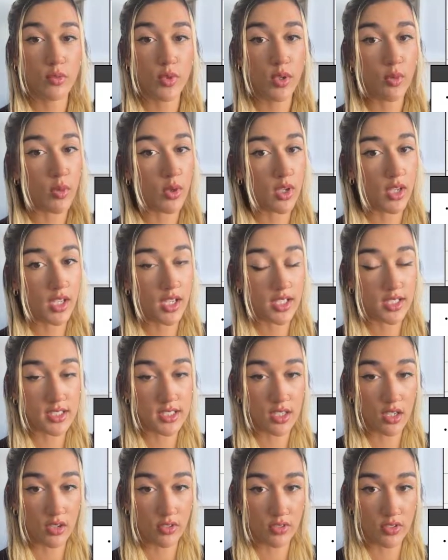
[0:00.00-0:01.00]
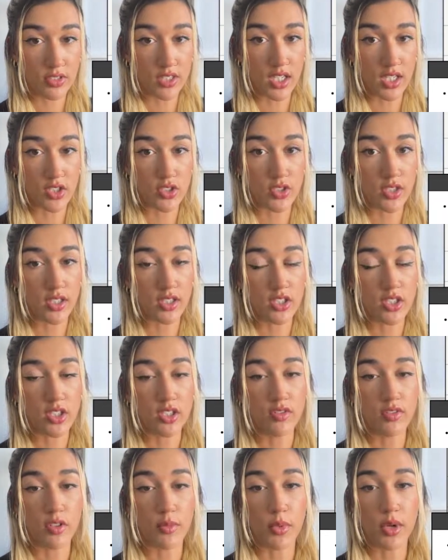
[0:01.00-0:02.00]
We work against the oversaturation
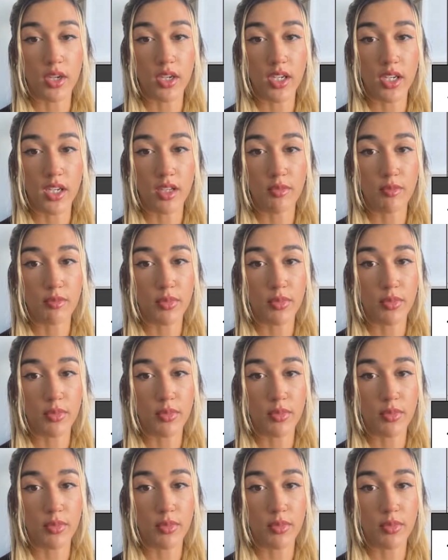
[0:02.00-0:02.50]
of the market